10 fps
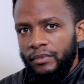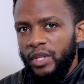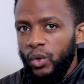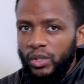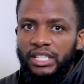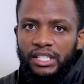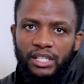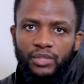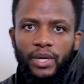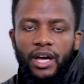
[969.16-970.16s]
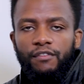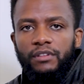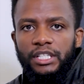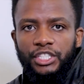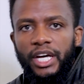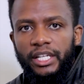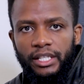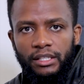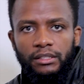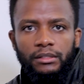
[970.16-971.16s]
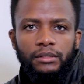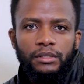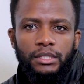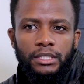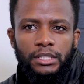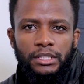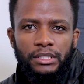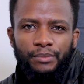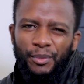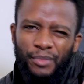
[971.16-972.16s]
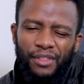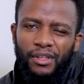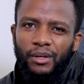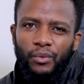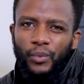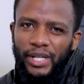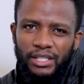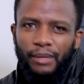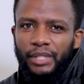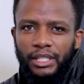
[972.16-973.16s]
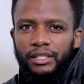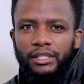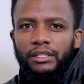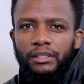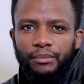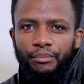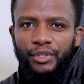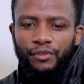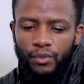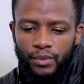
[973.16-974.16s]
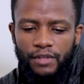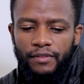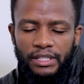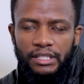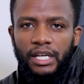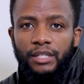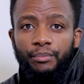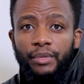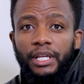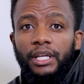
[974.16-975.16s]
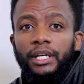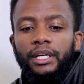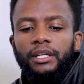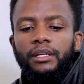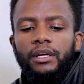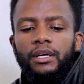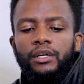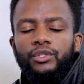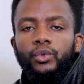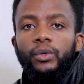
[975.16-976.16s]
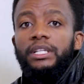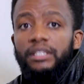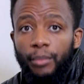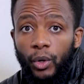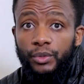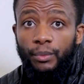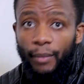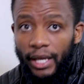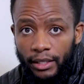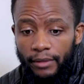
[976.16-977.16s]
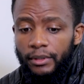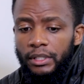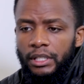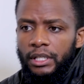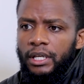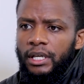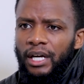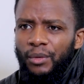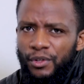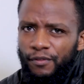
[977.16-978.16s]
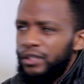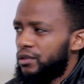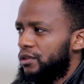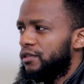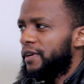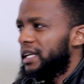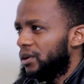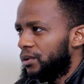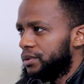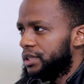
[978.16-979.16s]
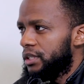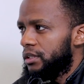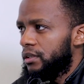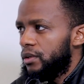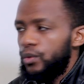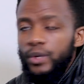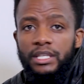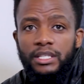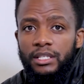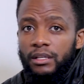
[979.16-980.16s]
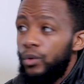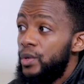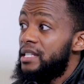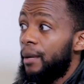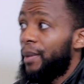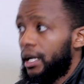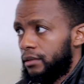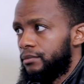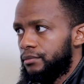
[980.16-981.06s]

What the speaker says: The content that we have on the channel made me think, wait a minute, before we even start bringing in stories about men, can we first of all find out who is a man?